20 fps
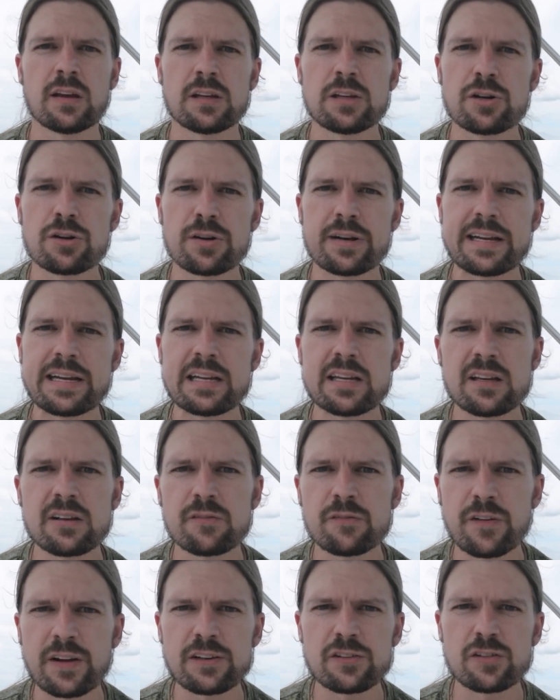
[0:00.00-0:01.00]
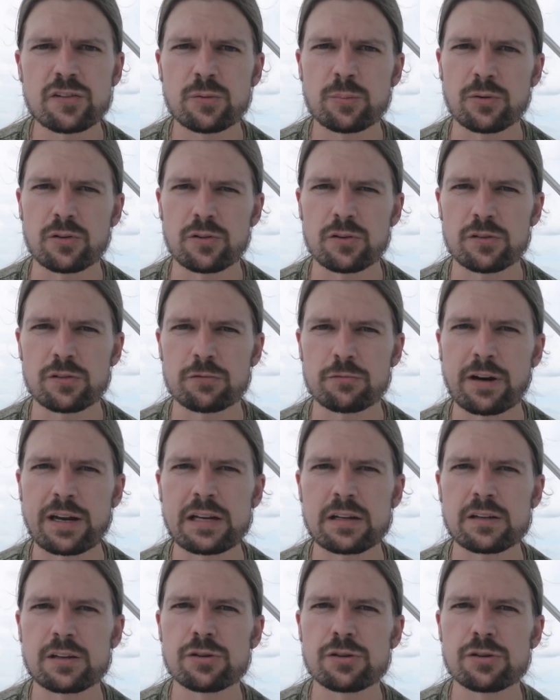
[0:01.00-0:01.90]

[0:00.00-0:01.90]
You're eating vegetables, right?